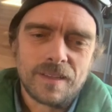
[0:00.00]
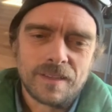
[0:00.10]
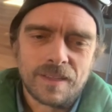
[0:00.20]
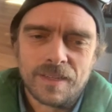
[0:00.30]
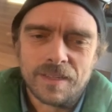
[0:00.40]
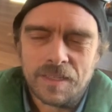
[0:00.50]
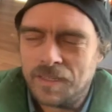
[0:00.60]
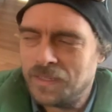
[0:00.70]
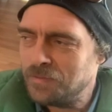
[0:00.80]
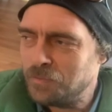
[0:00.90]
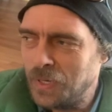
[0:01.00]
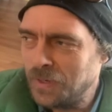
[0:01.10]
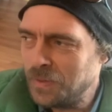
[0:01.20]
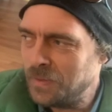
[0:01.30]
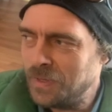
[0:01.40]
like a big
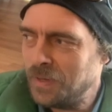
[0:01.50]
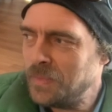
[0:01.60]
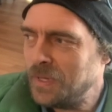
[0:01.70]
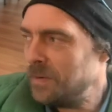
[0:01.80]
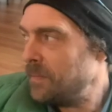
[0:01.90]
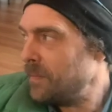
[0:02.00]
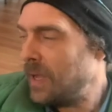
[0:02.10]
old dum-dum.